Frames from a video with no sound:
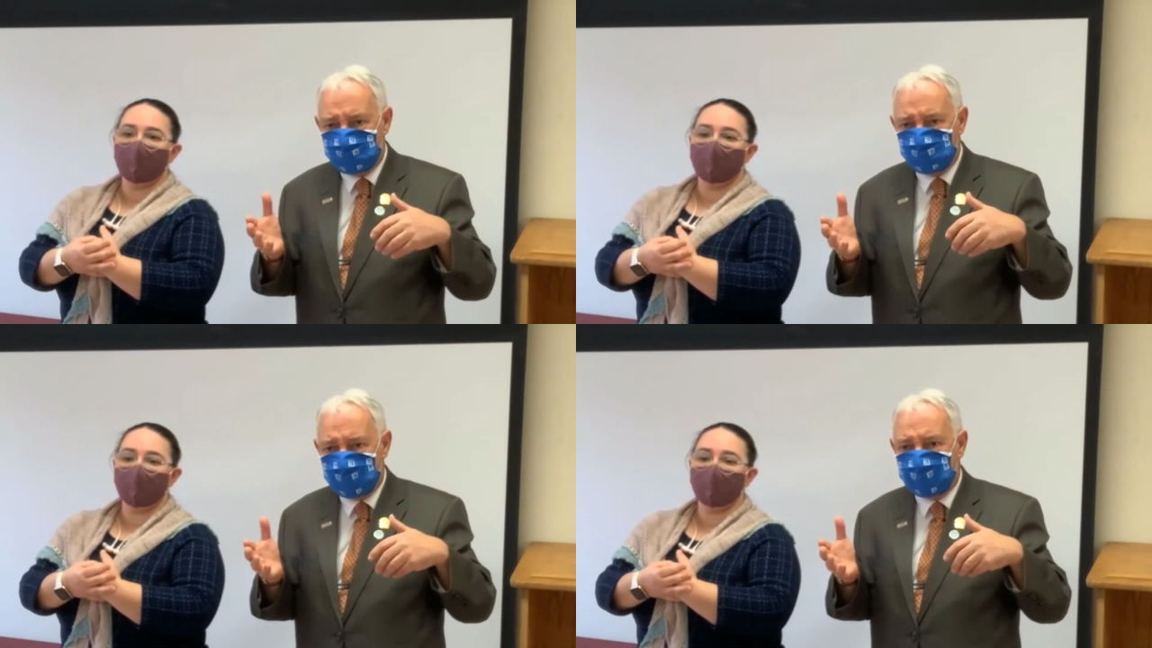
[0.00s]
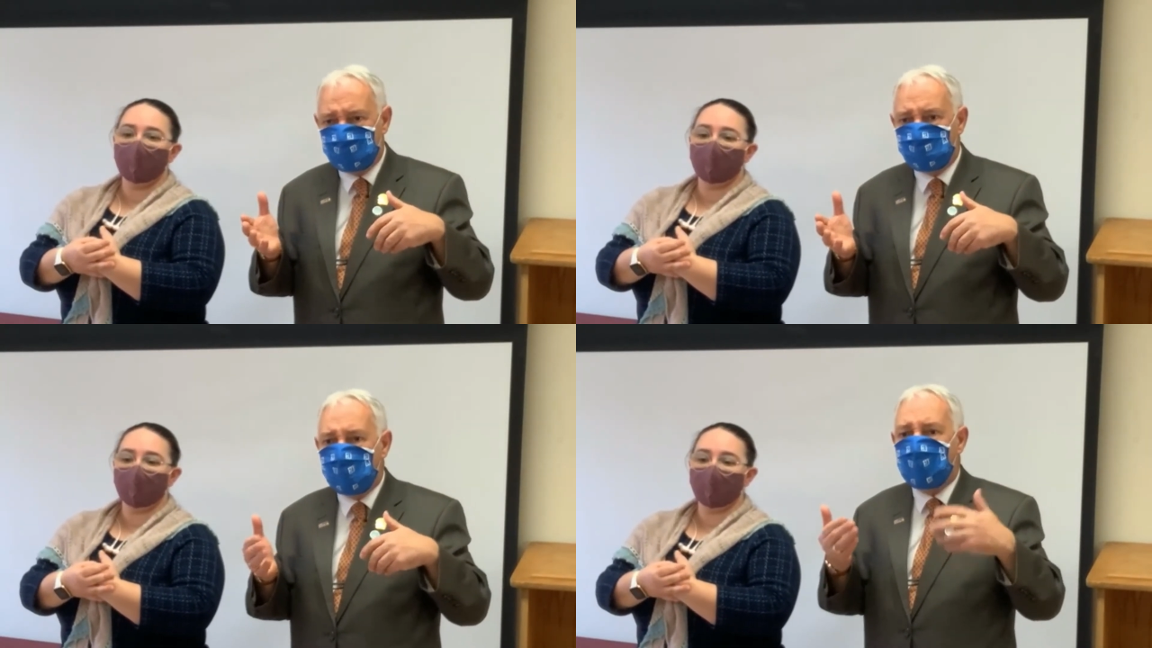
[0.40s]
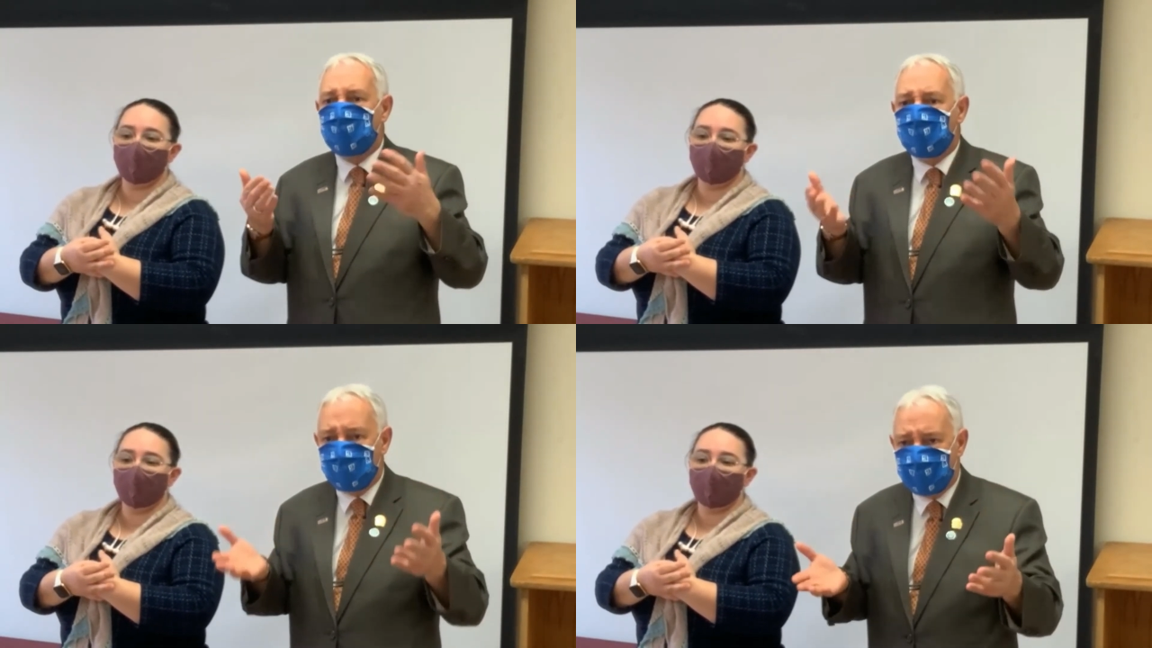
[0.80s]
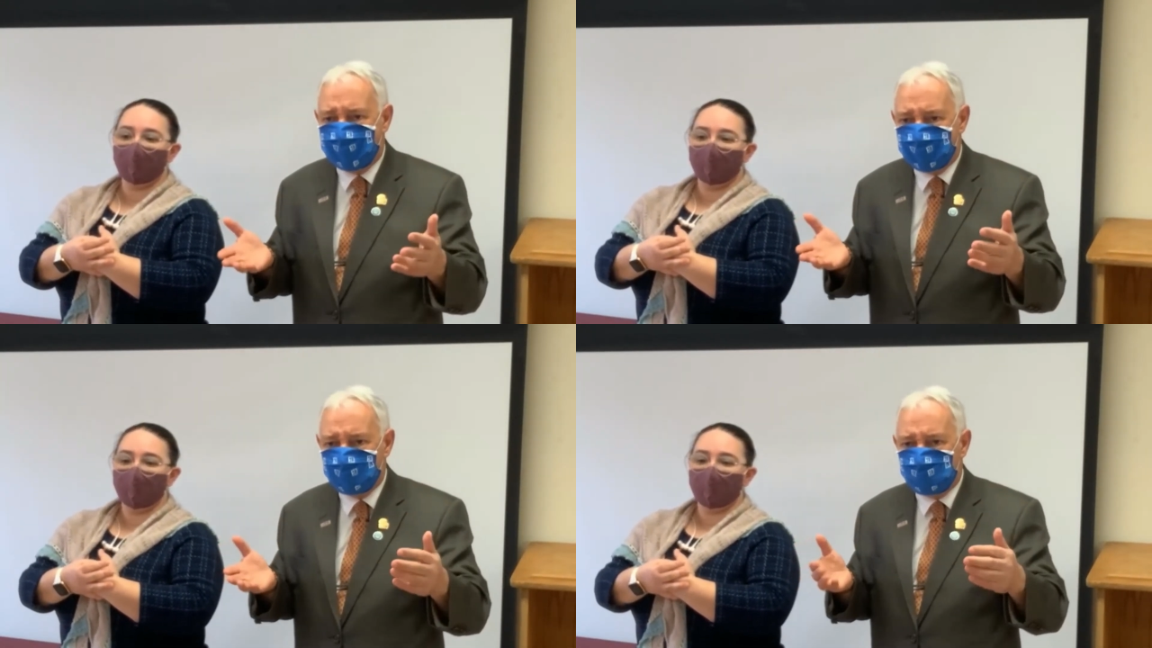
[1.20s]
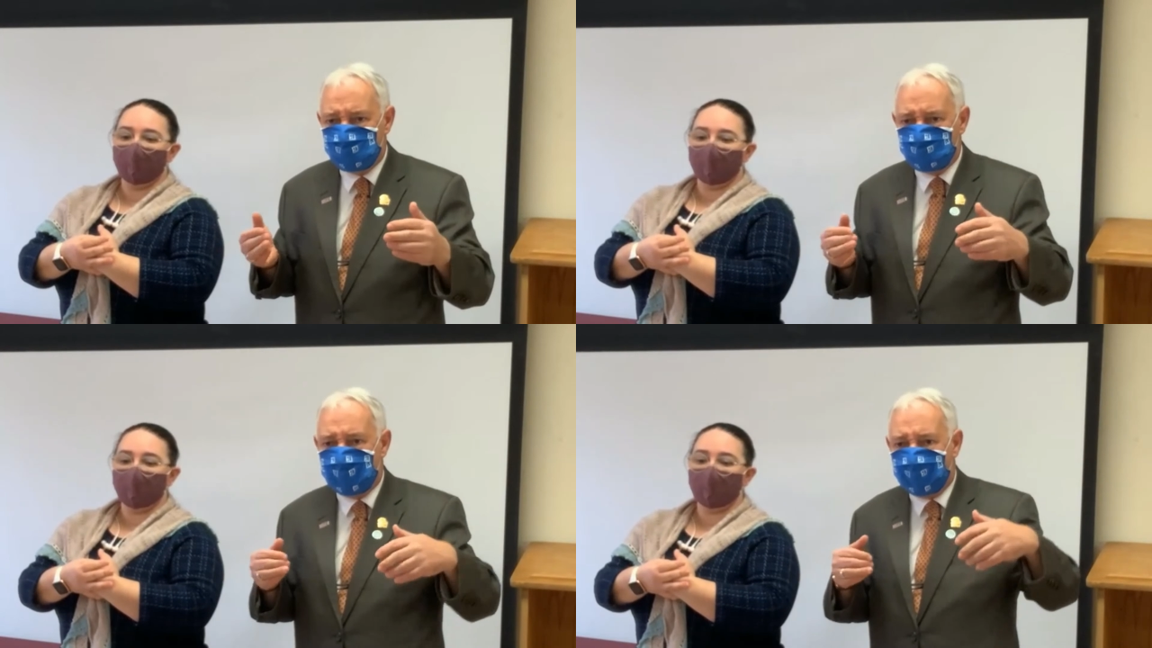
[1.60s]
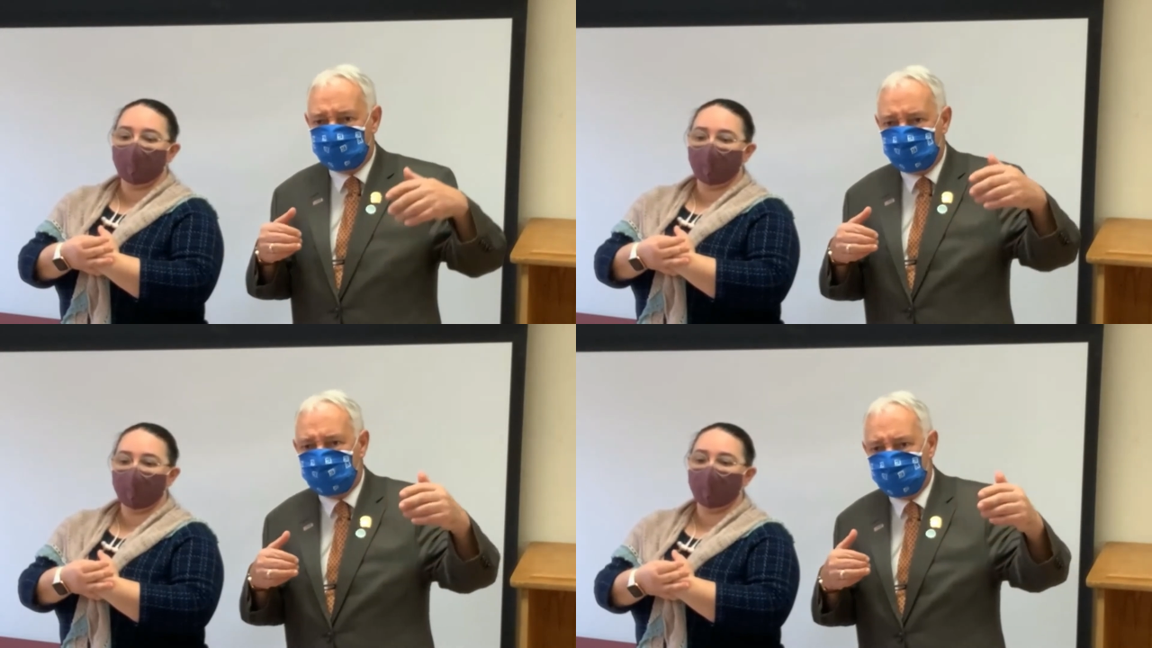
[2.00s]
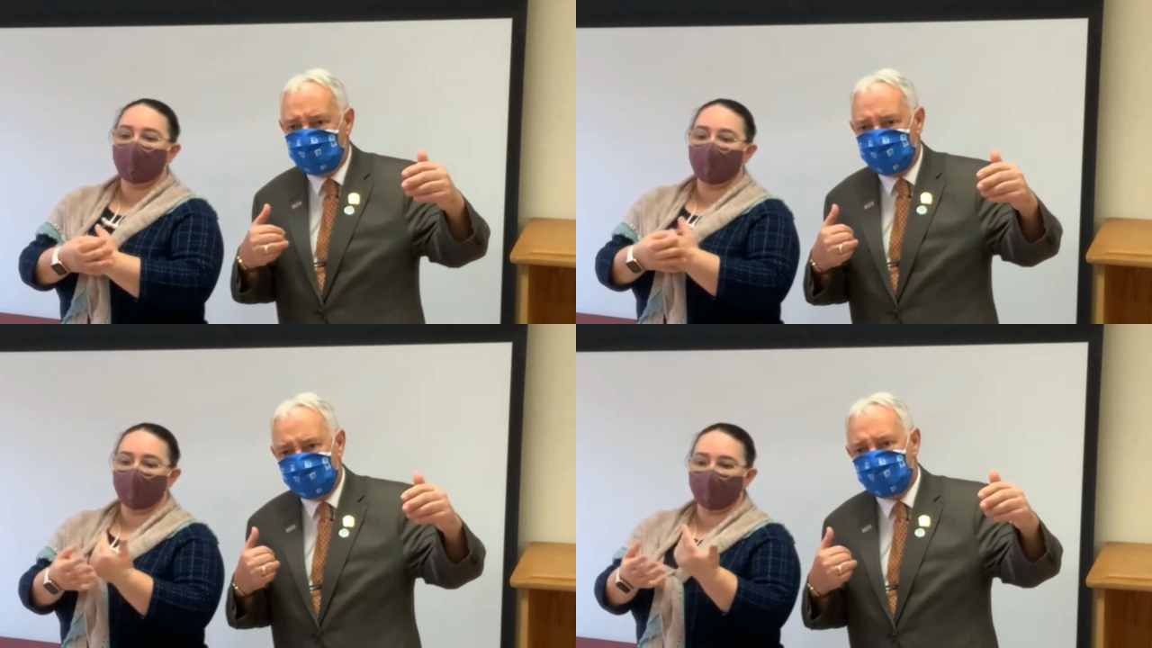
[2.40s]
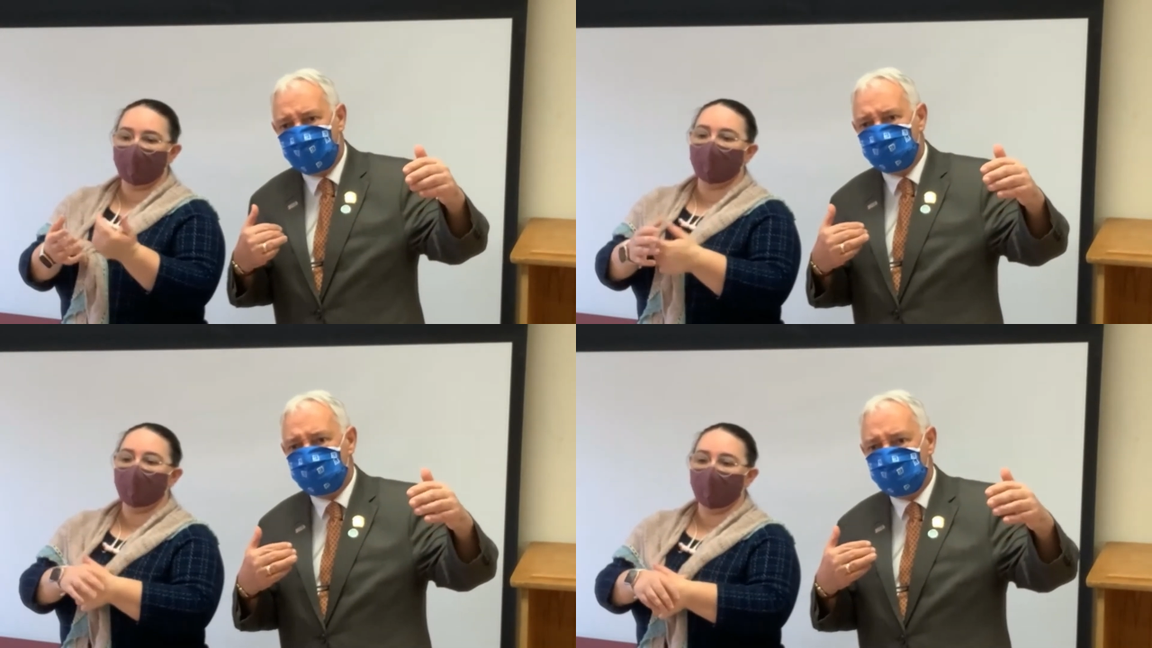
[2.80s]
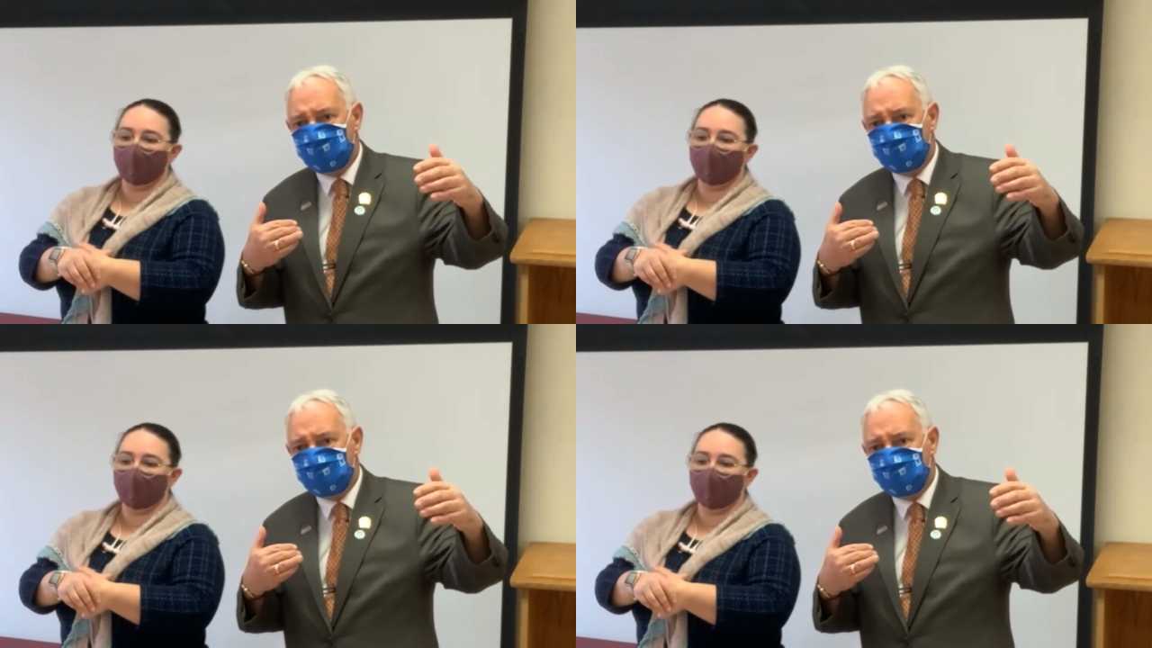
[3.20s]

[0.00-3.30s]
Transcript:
Speaker 1: to get a normal mortgage, you have to show that you have